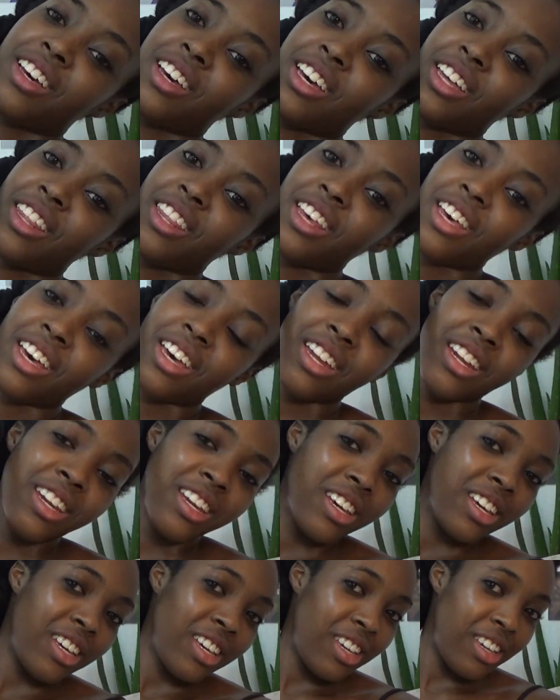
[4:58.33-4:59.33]
and then
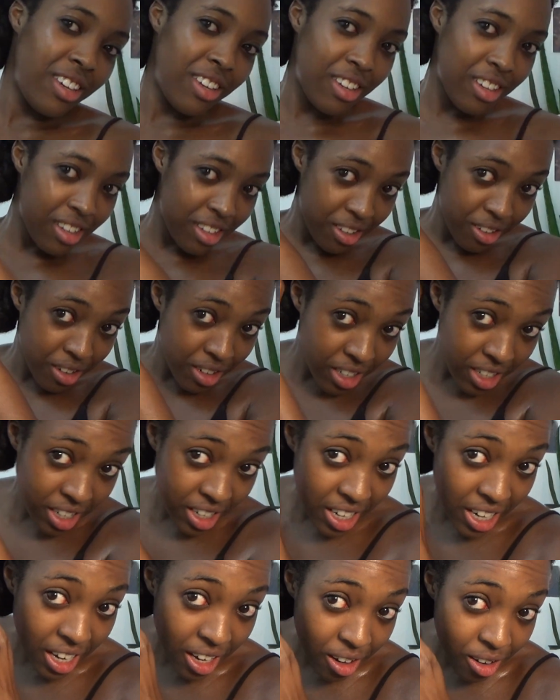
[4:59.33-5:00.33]
You can
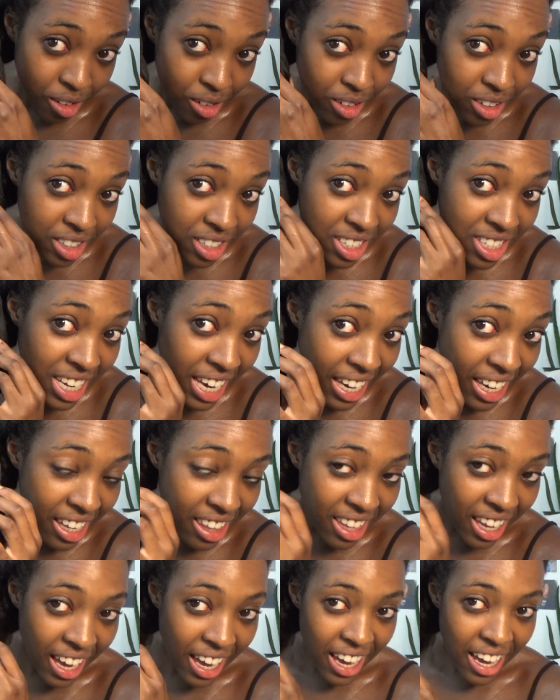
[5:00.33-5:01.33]
now
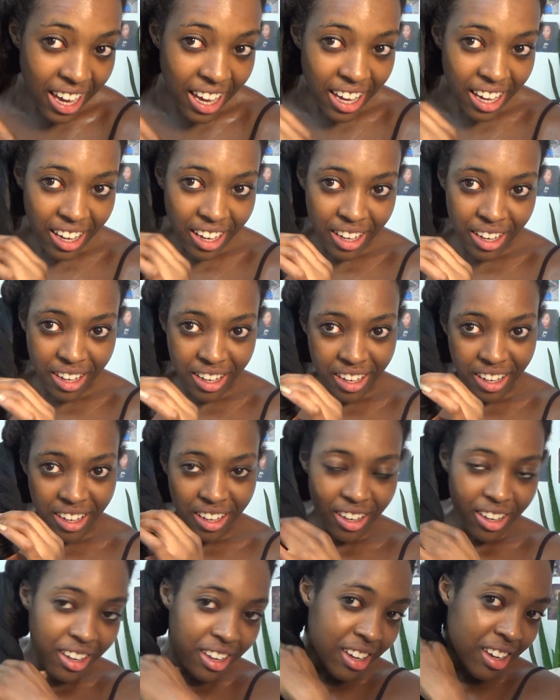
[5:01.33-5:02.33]
take the hair
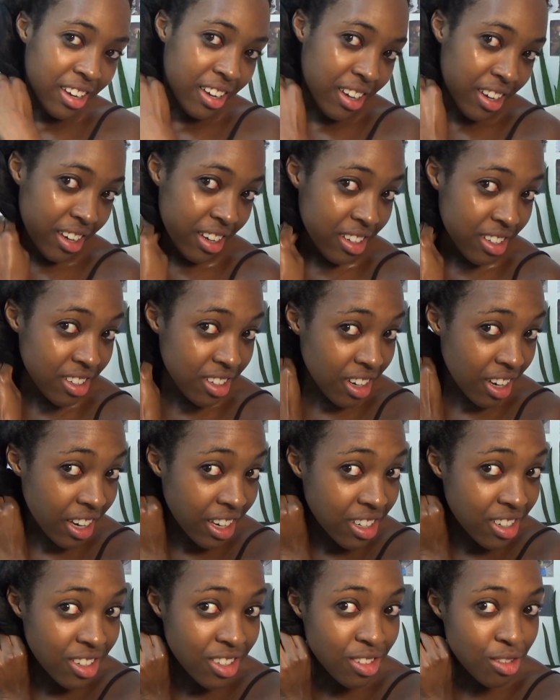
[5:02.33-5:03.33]

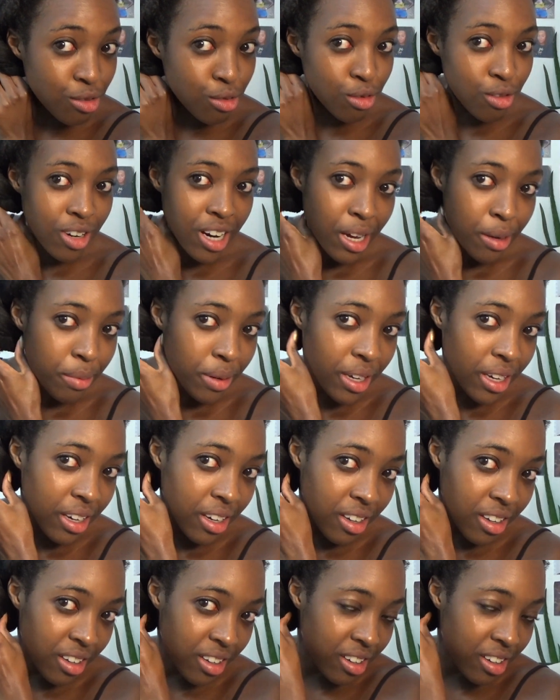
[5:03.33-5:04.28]
and just wrap it